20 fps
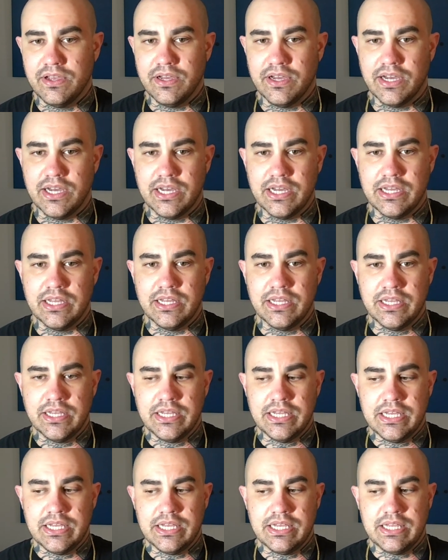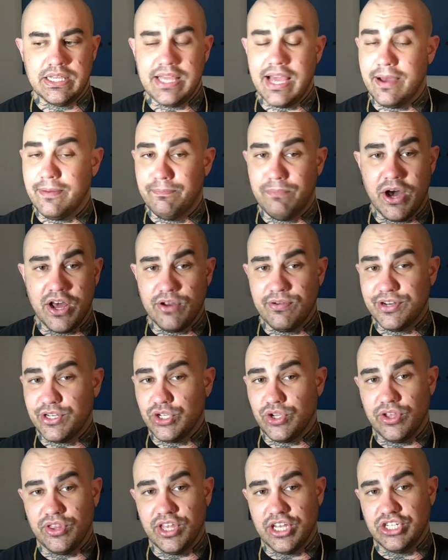Yeah,
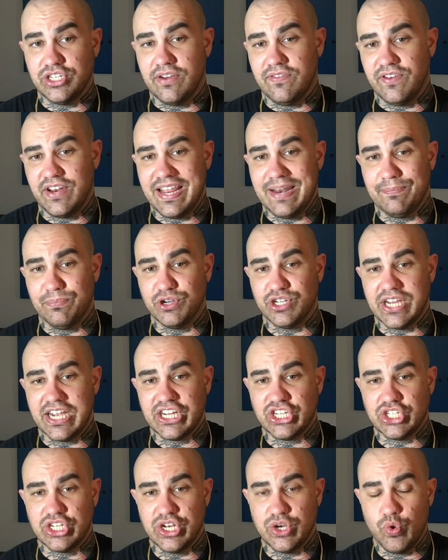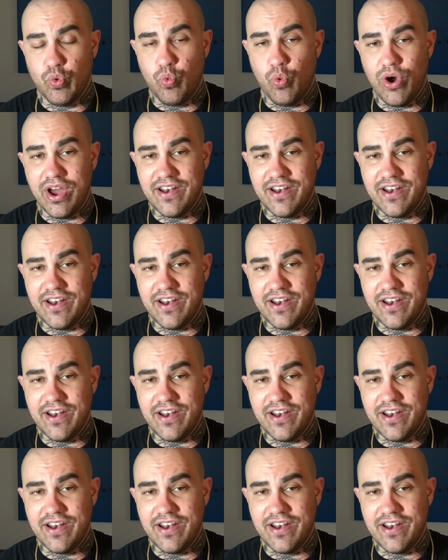moderate to good longevity and projection,